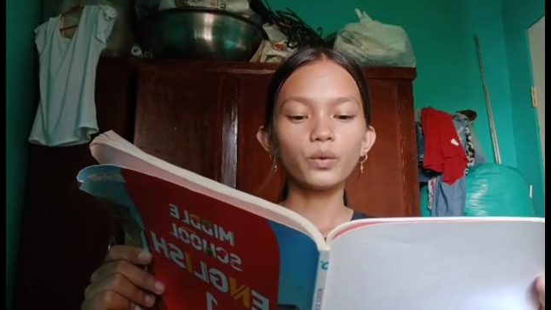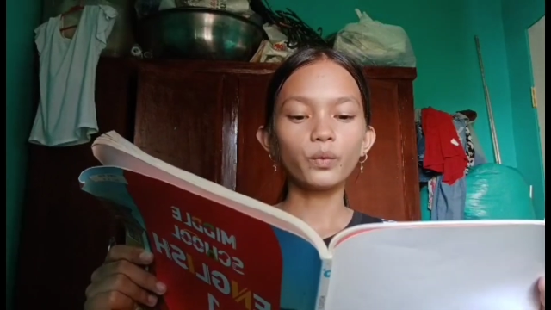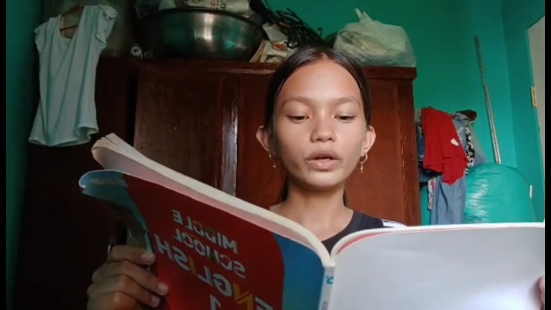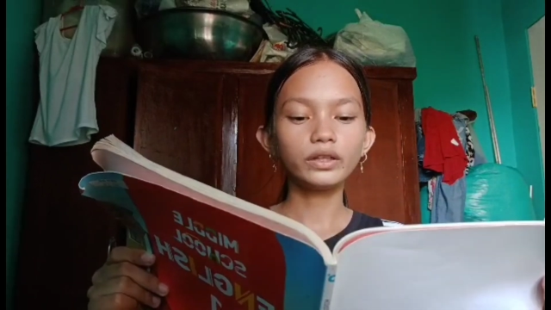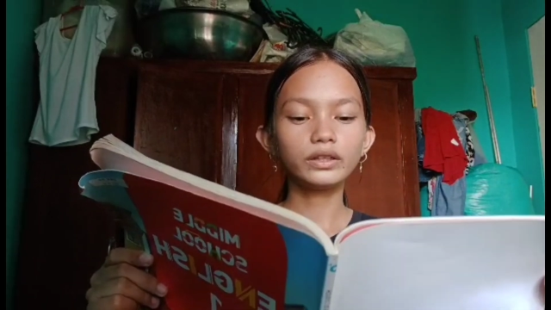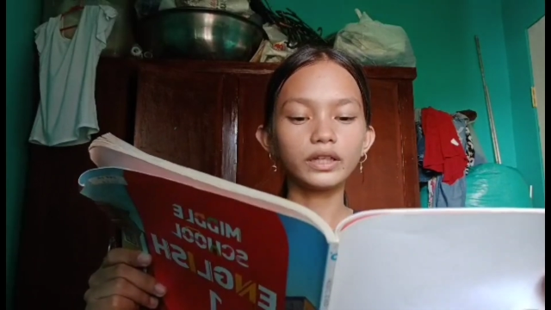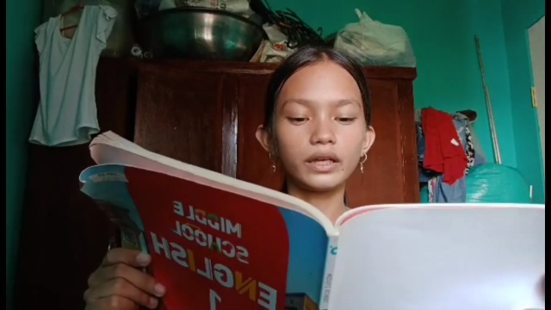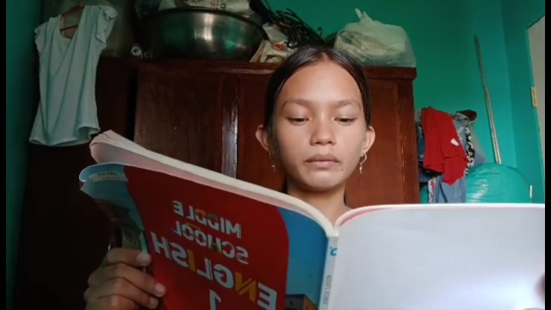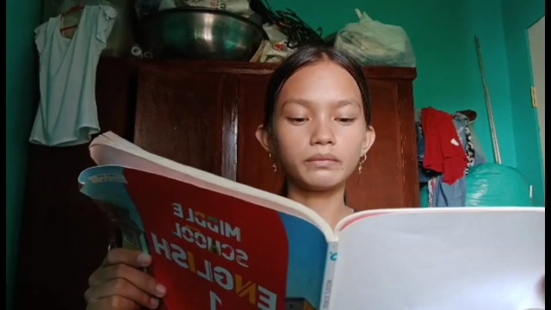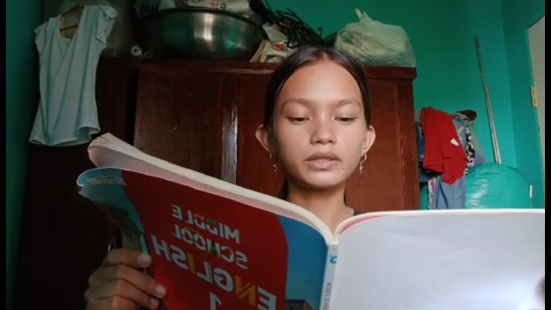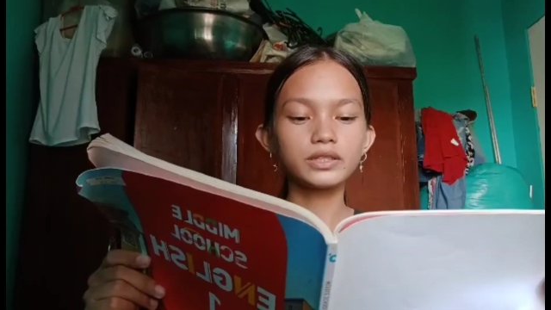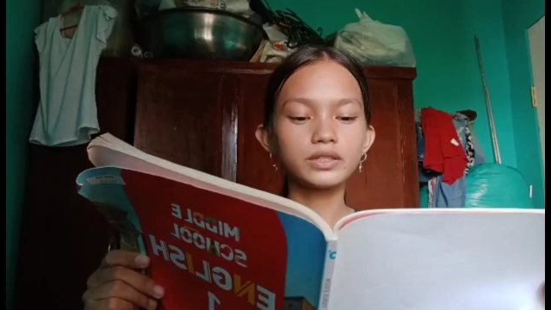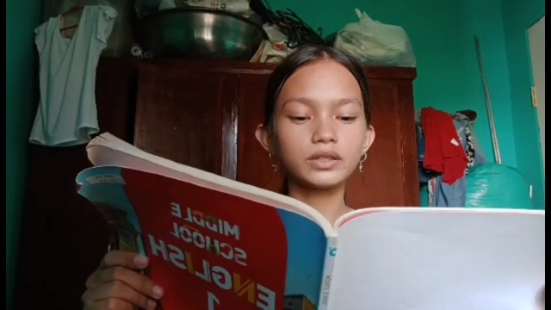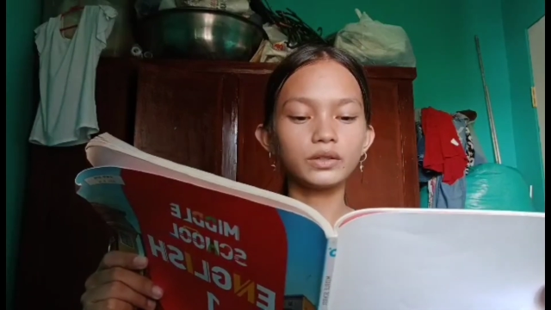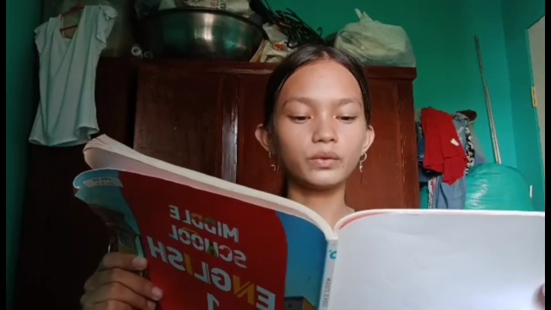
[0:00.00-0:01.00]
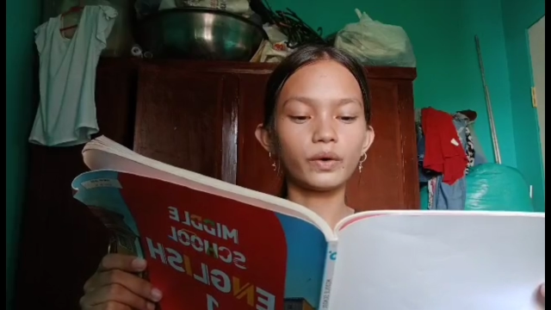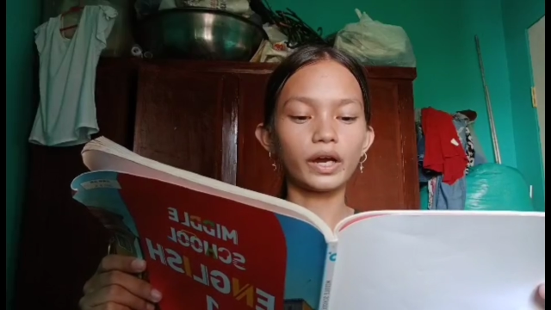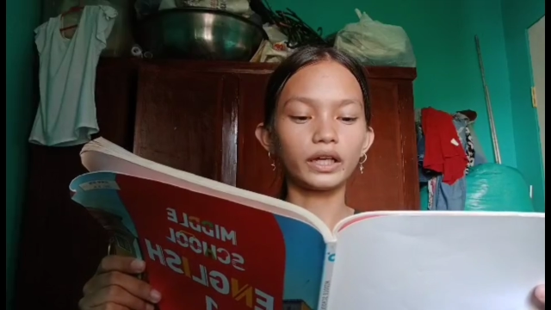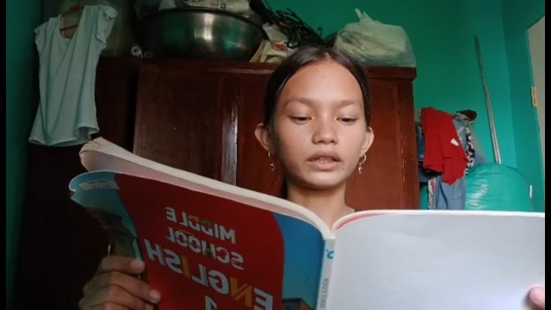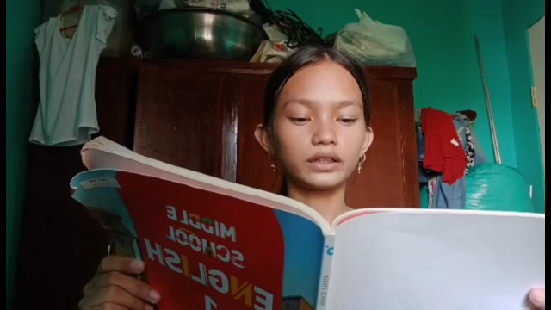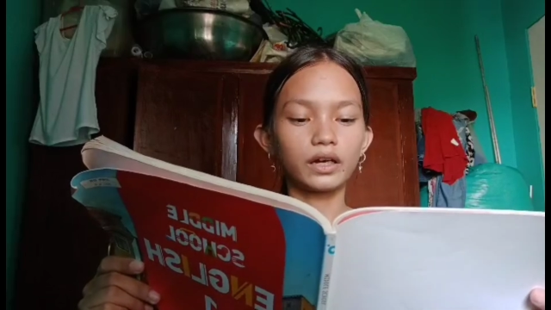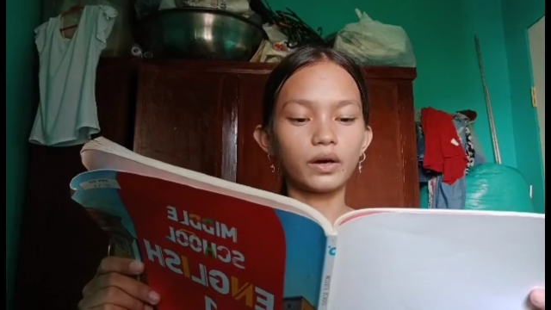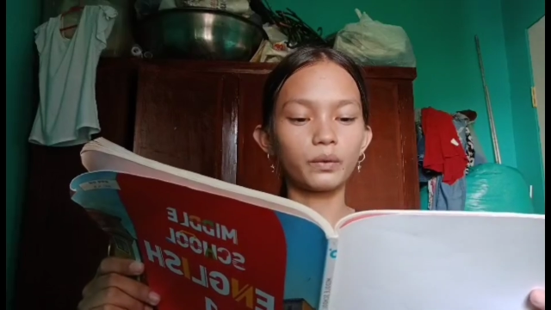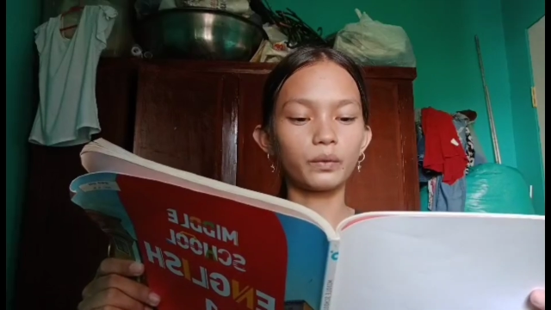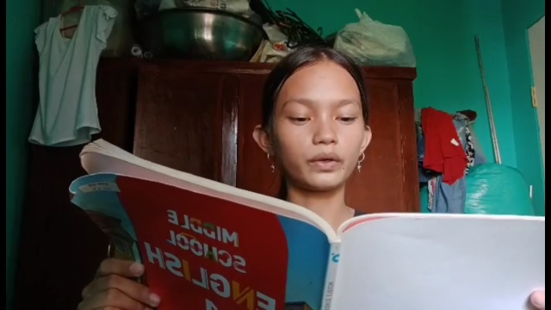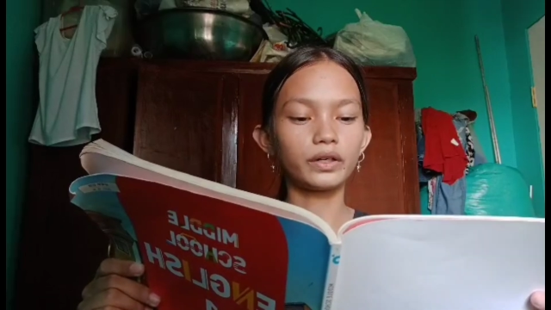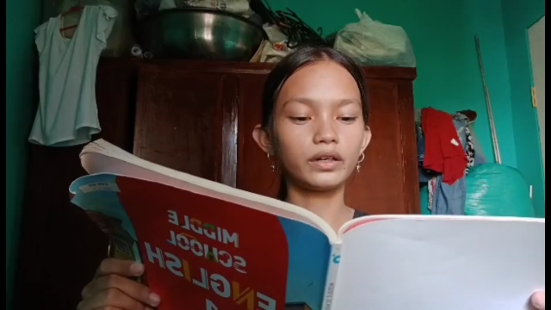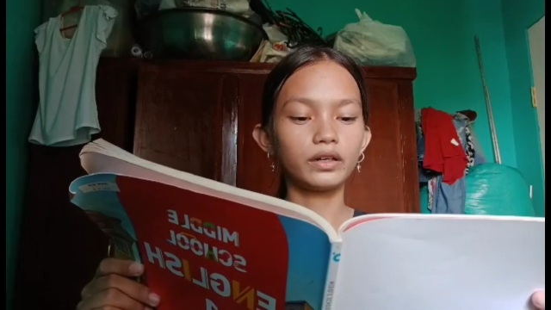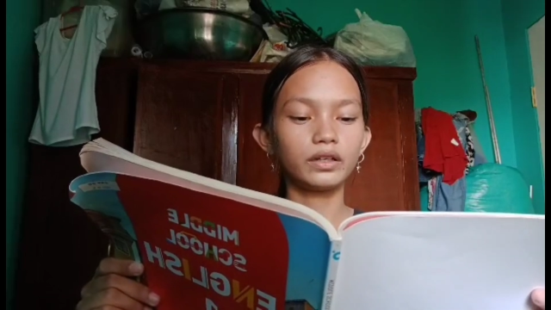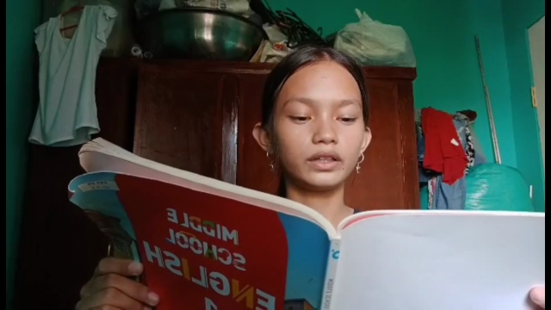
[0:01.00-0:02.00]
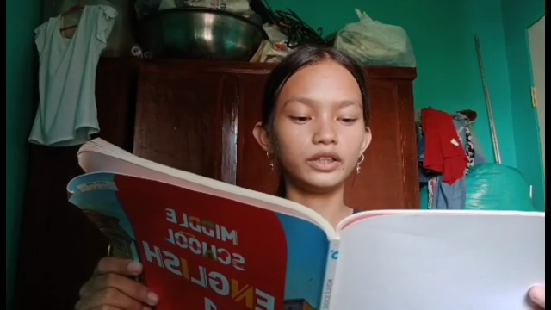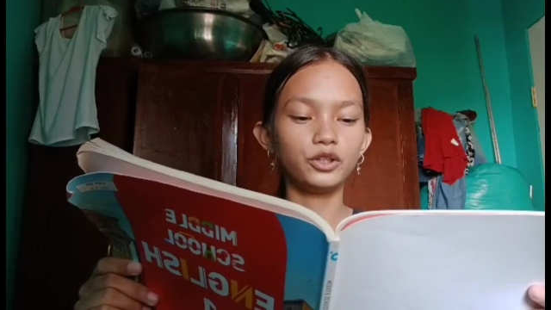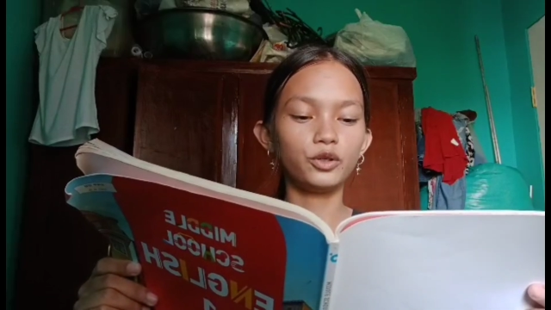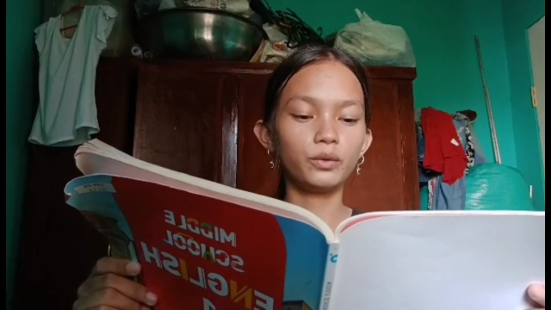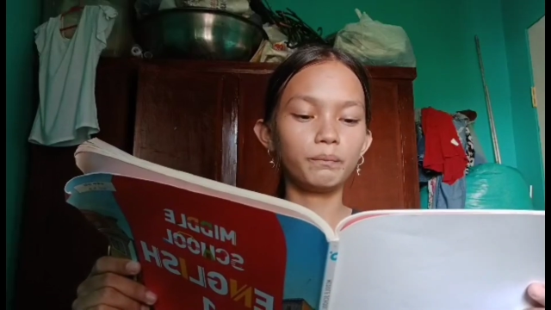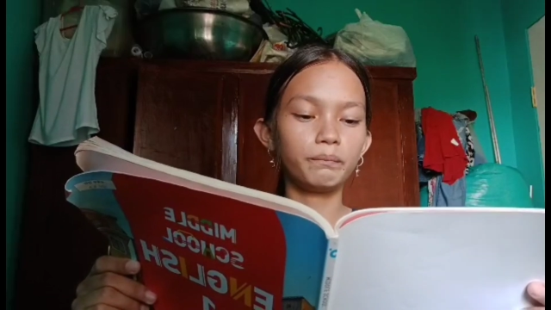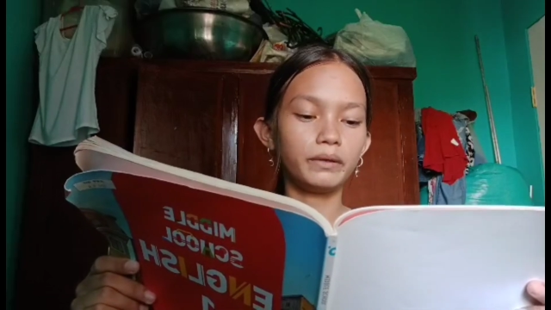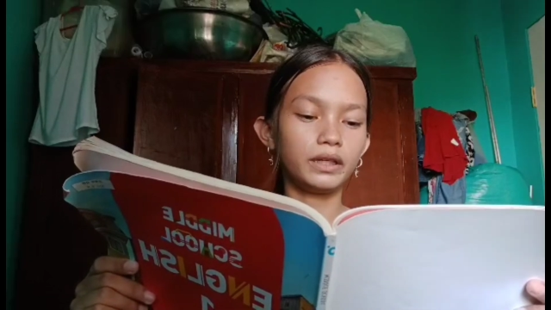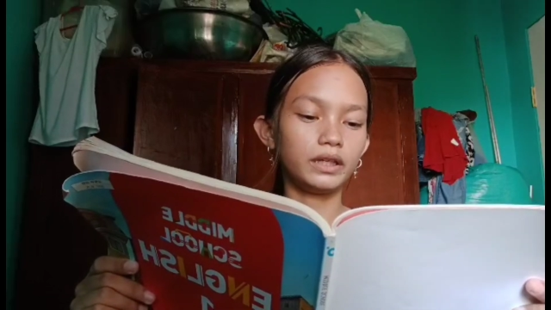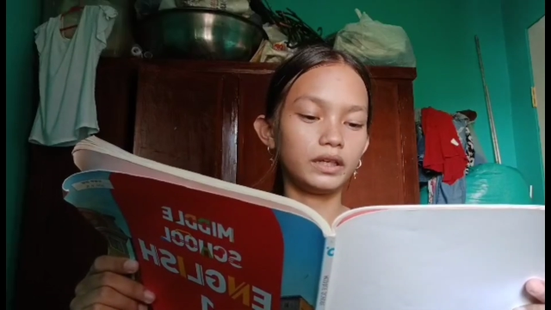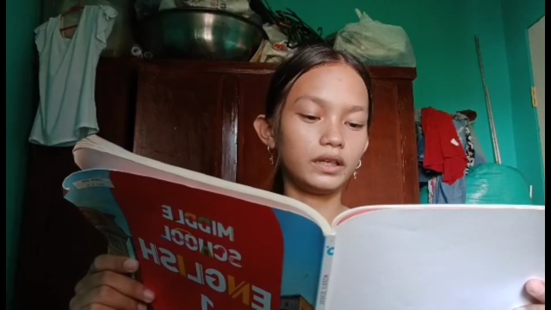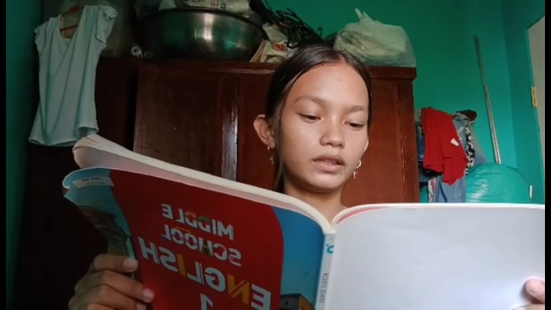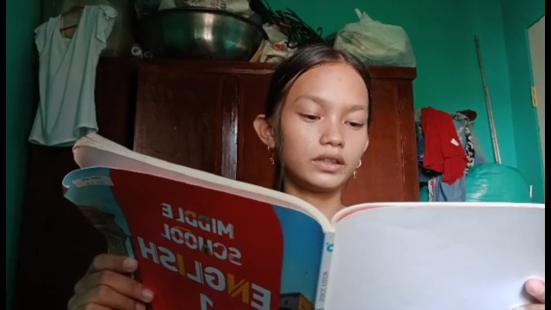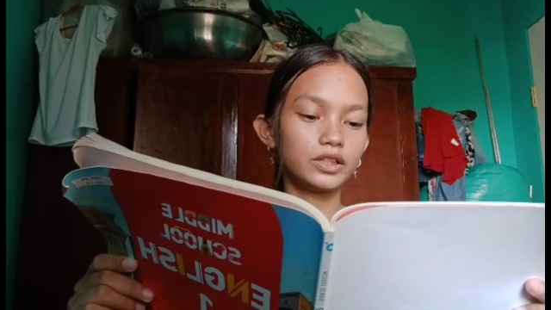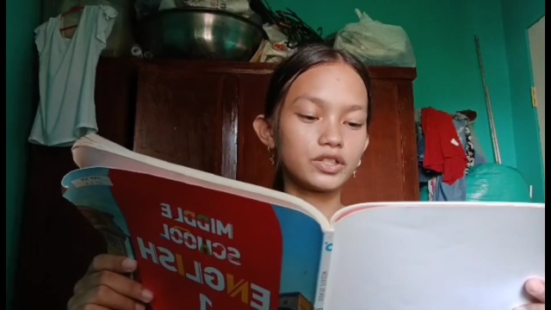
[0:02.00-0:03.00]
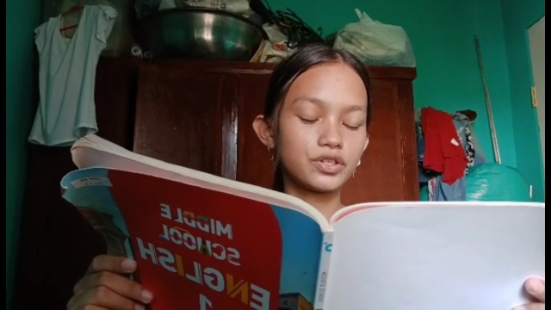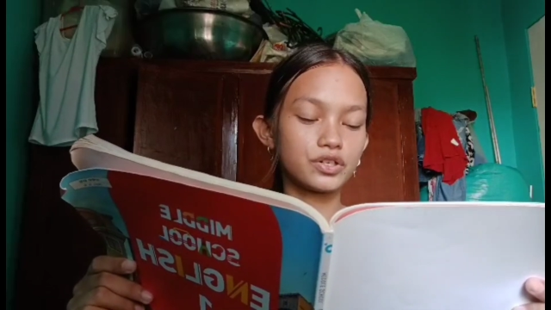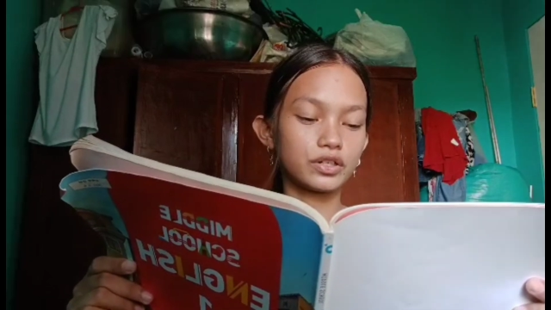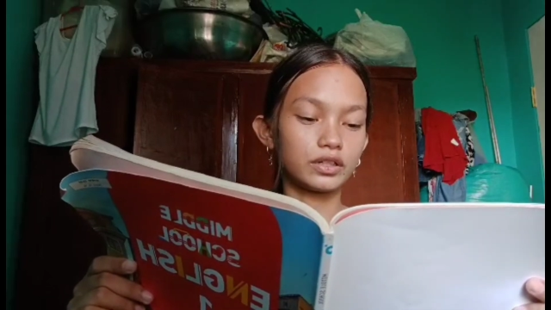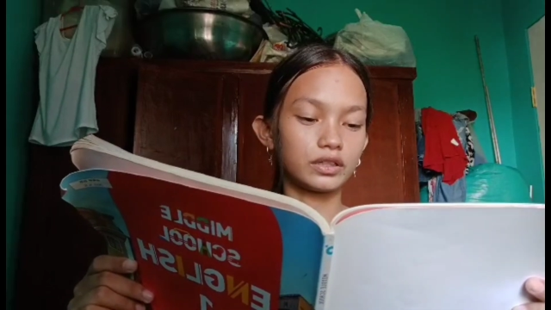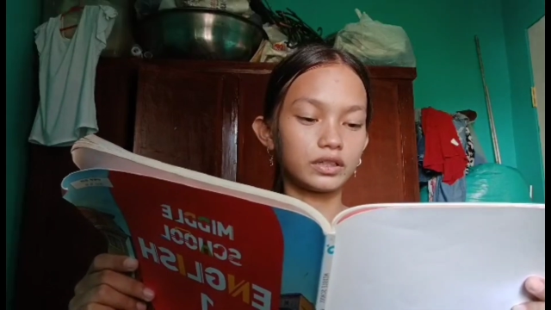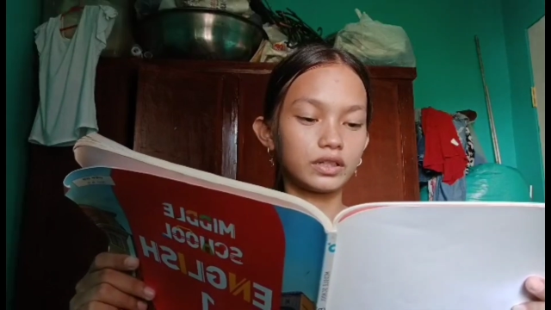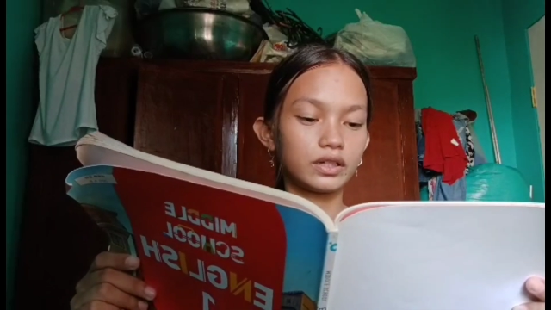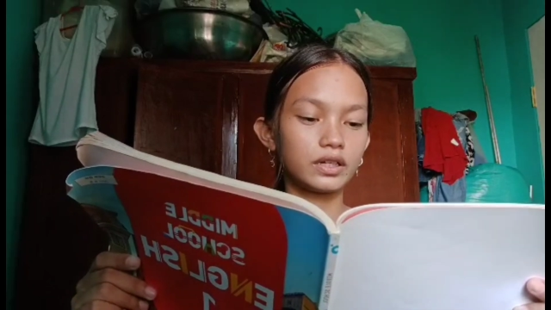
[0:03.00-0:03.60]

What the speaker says: One day, Mr. White, our new PE teacher,